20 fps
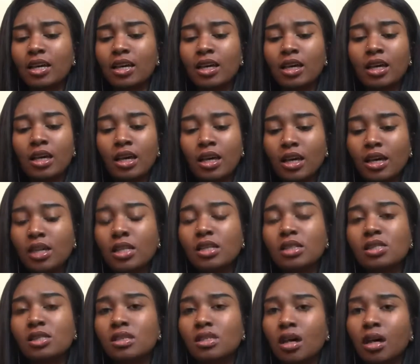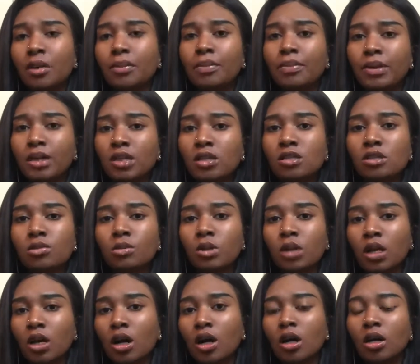he is a beast
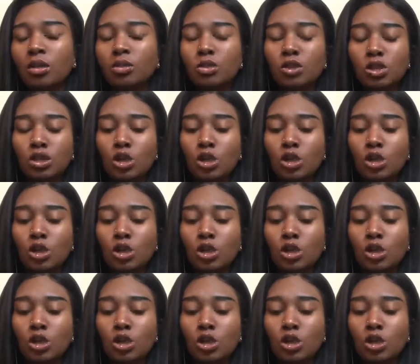when it comes